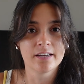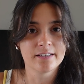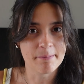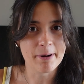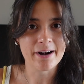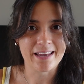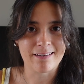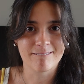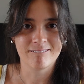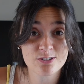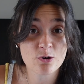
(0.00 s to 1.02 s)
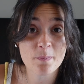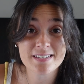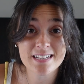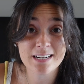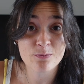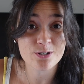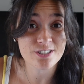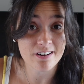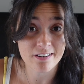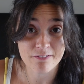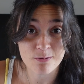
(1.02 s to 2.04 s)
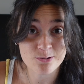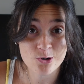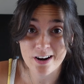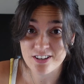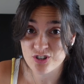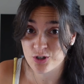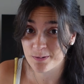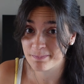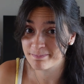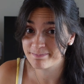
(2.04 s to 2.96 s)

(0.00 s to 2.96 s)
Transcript: the money. So basically we're starting from scratch.